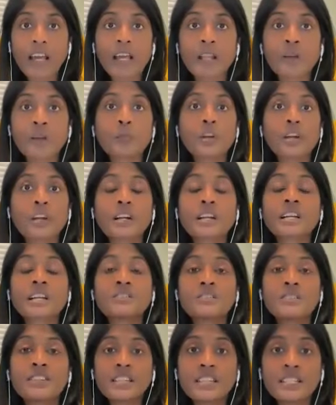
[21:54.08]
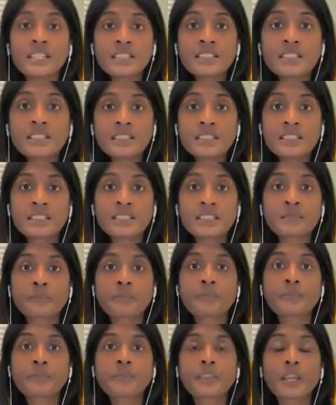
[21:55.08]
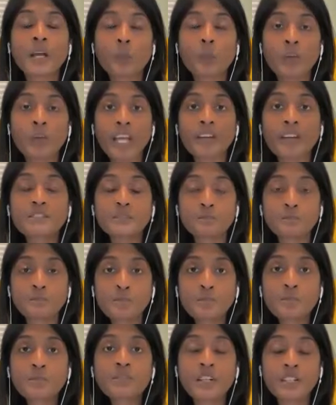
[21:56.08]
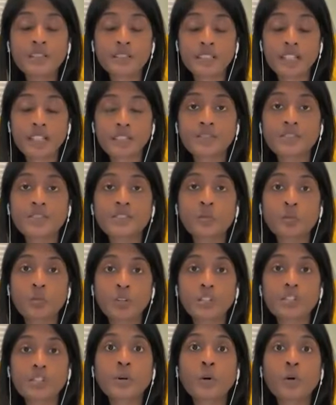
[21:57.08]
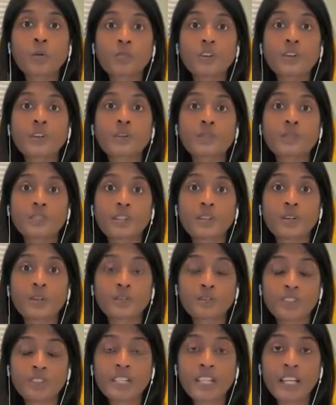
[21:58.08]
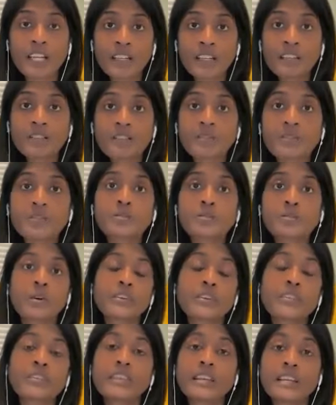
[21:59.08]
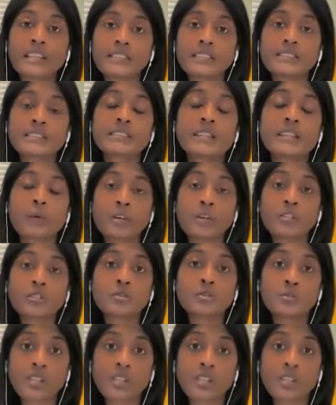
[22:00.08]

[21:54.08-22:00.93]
And we are convinced that we have to prove ourselves to the world over and over and over again through all the things that we